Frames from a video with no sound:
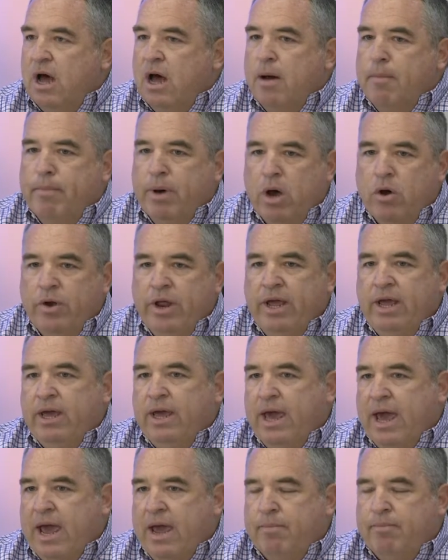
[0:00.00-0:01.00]
boating,
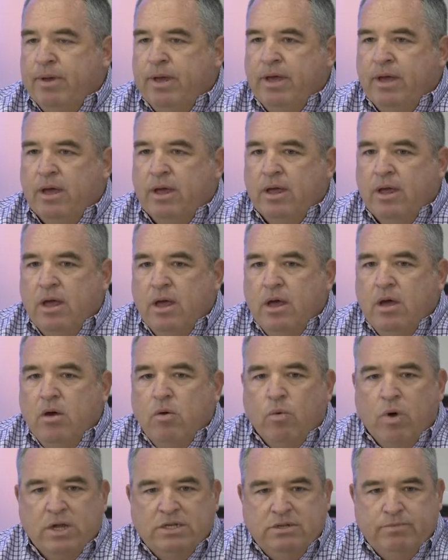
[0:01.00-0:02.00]
camping,
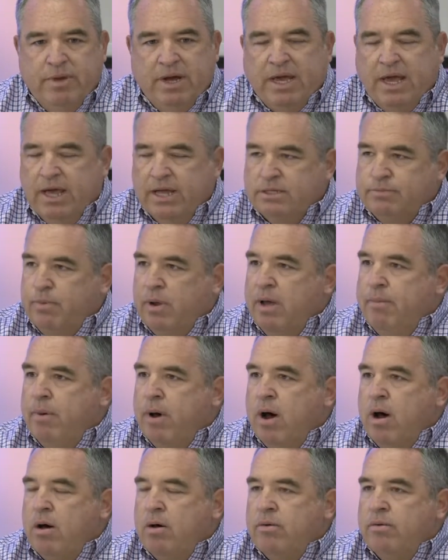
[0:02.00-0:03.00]
watching my kids play
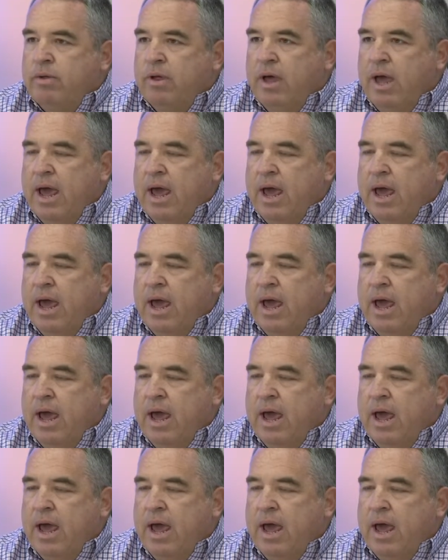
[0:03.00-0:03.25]
ball